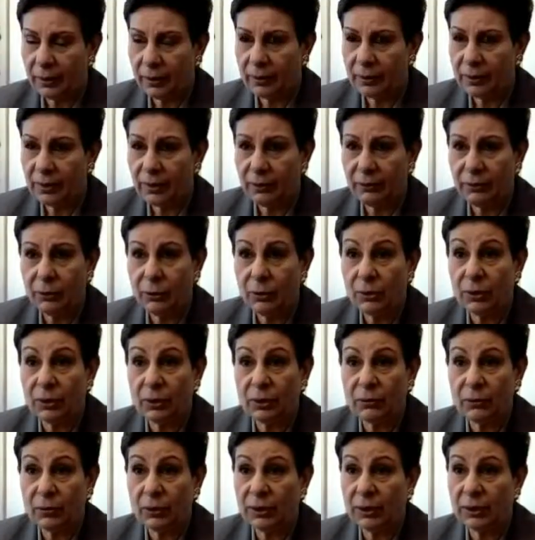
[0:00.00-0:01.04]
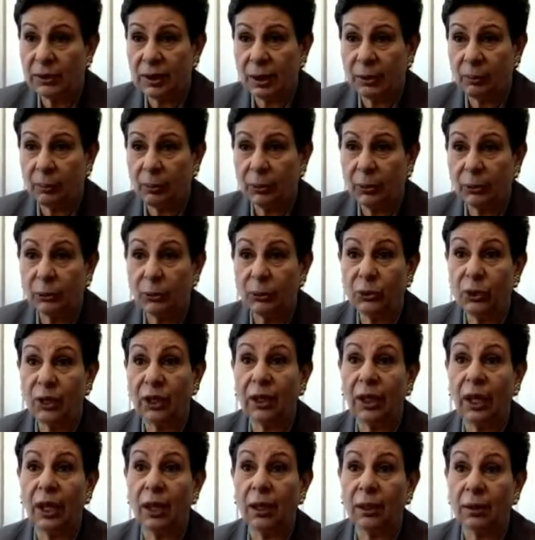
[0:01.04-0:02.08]
His refusal, for example, to
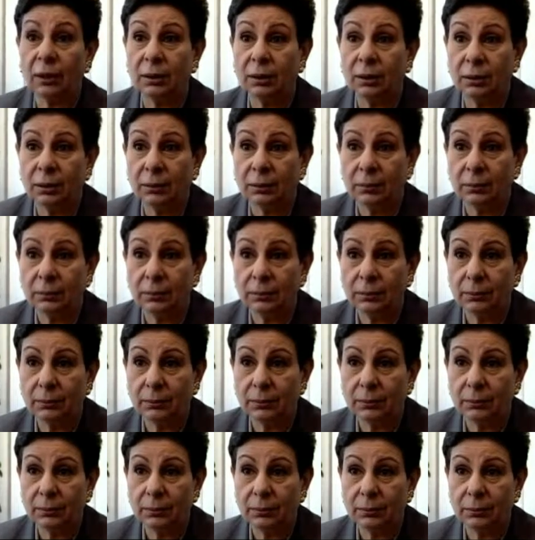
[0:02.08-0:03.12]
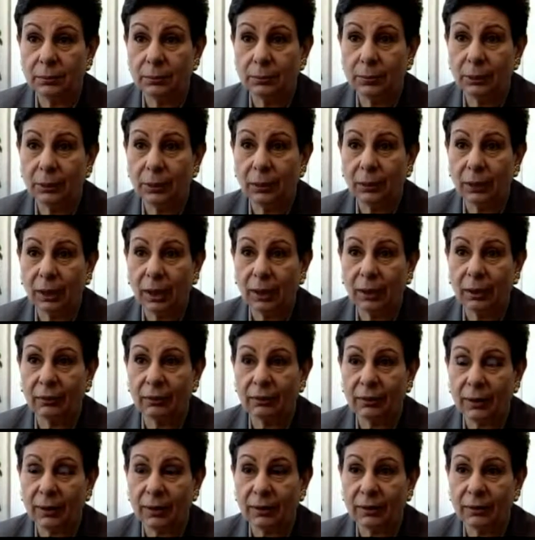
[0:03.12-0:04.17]
shake hands with
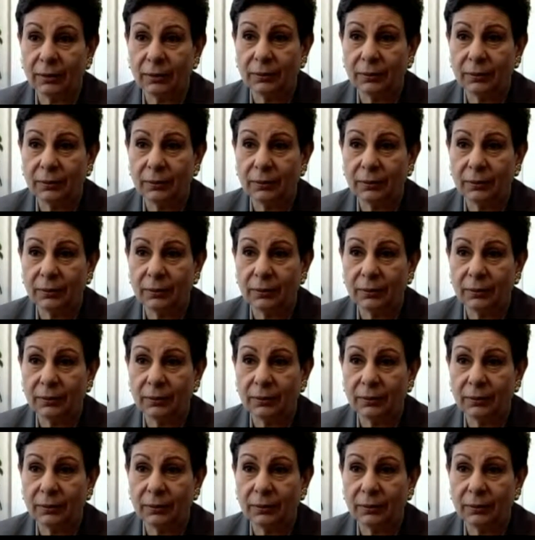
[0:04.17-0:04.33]
Arafat,